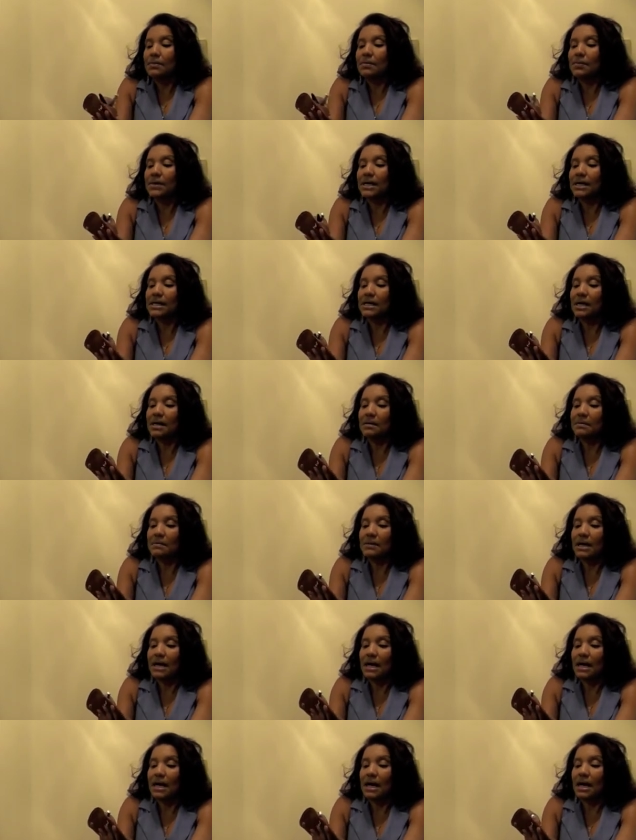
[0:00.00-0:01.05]
But, and
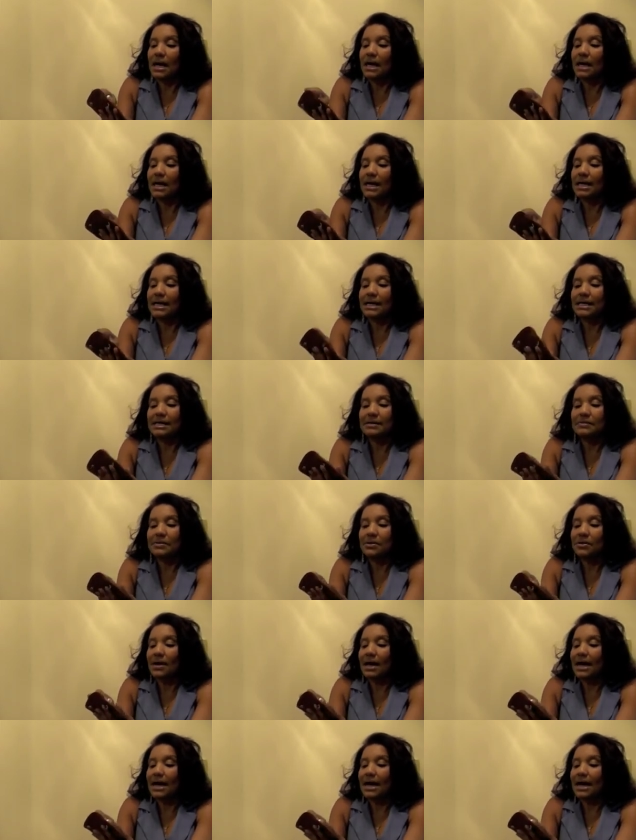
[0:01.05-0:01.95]
I keep a little